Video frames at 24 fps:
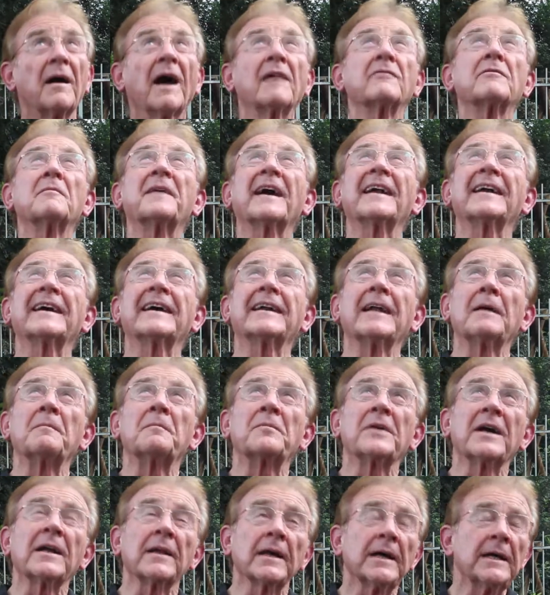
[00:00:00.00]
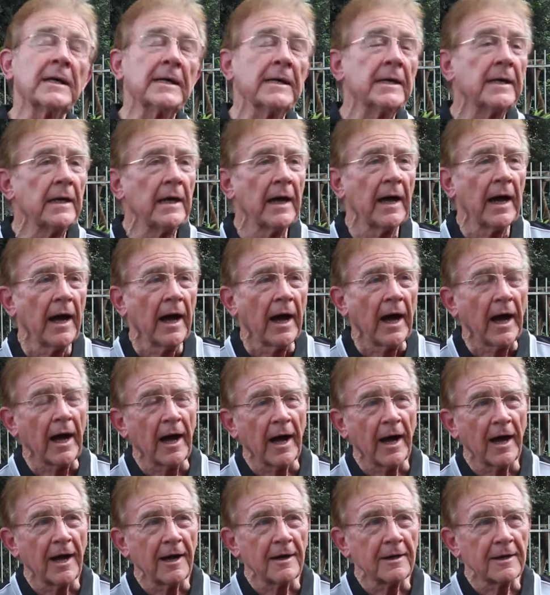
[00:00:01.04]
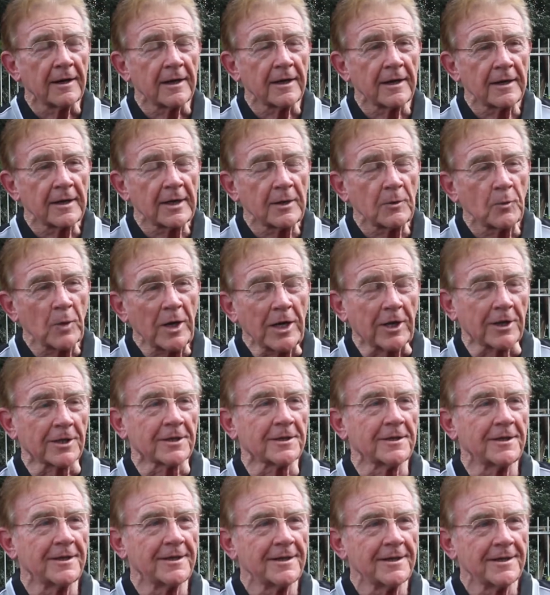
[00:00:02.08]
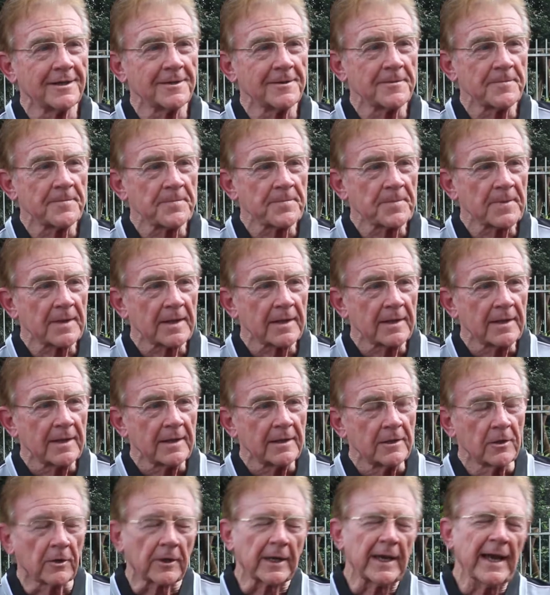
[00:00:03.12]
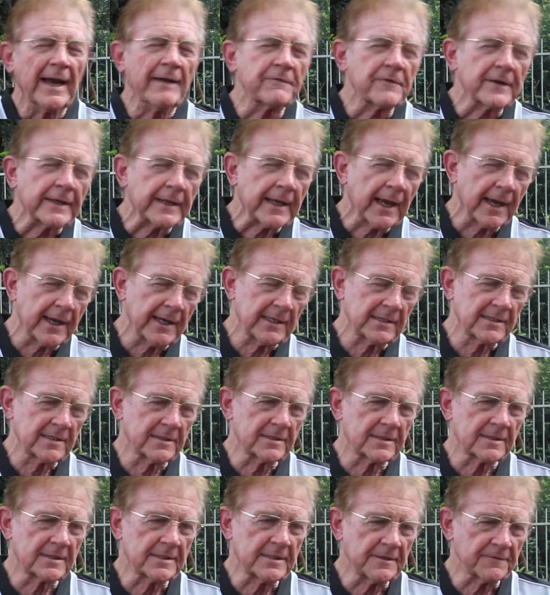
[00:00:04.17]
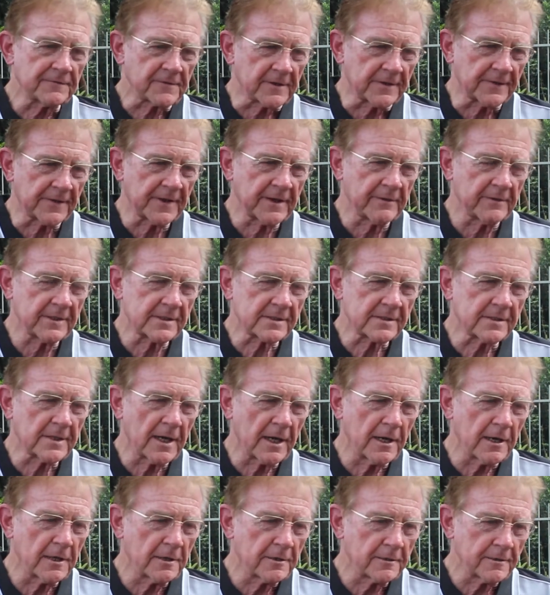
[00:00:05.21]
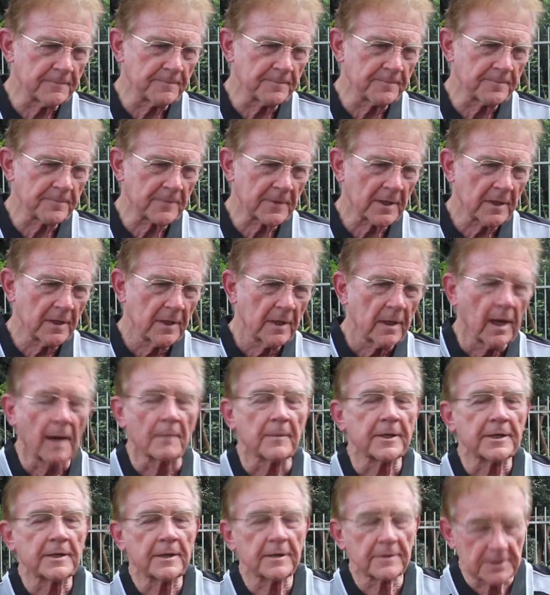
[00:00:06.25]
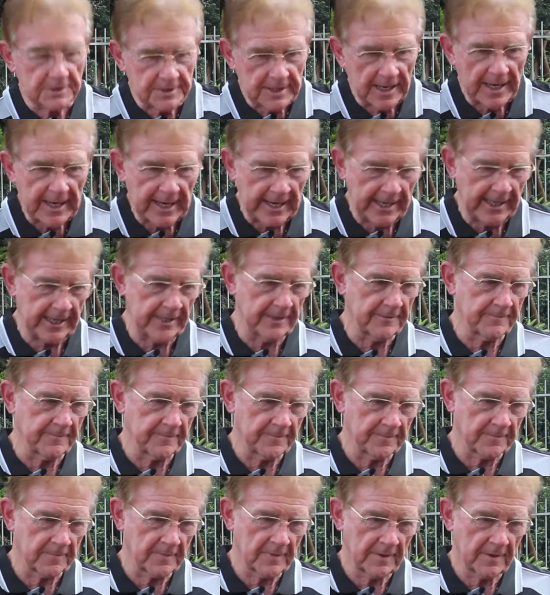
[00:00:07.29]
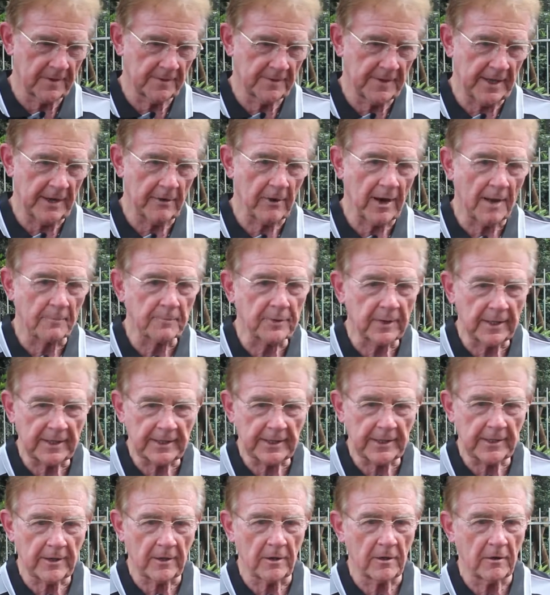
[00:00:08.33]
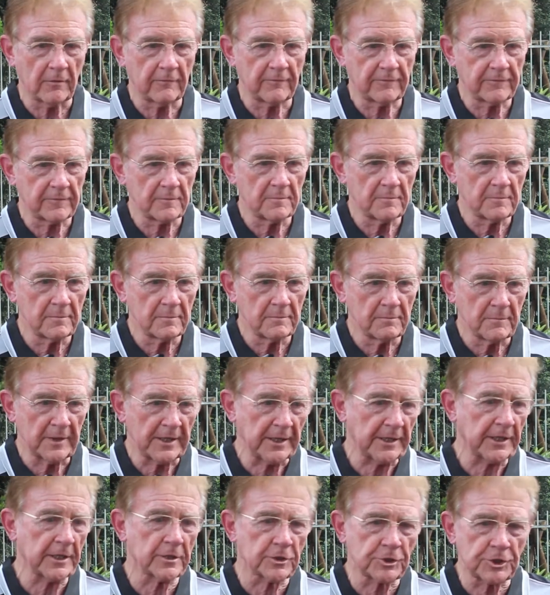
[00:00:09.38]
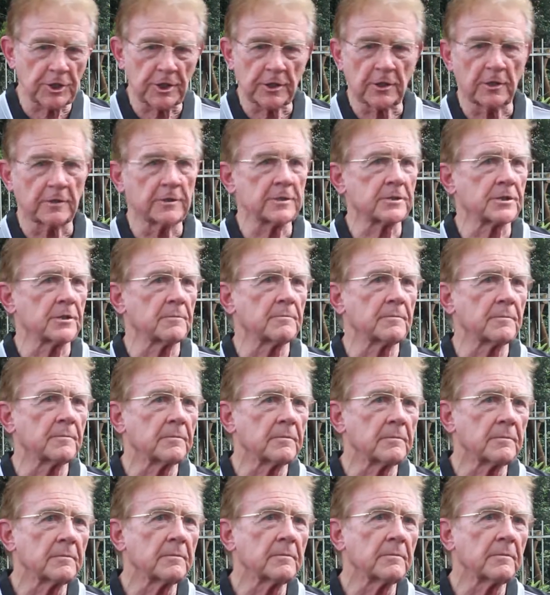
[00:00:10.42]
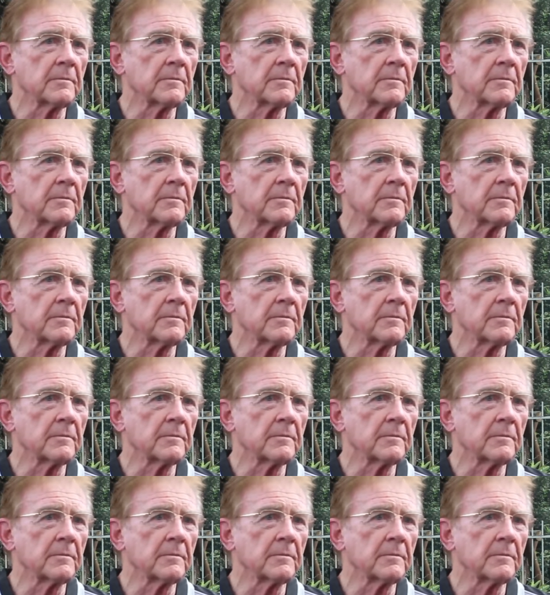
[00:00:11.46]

Apart from getting an umbrella, uh, well, look, every case is different. There is no, I mean, today there are plenty of media journalism